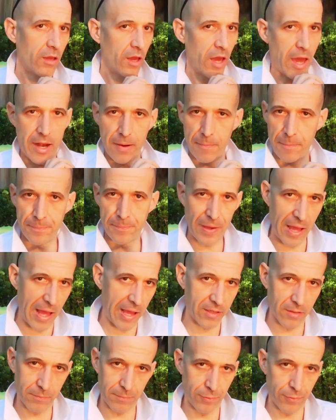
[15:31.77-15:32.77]
at a
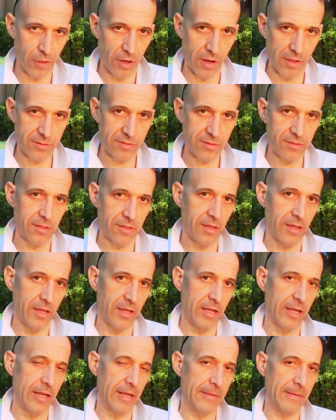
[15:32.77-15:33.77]
bargain price.
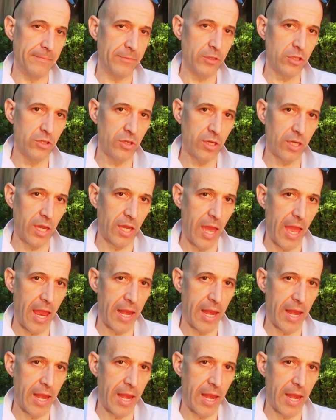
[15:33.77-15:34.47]
There's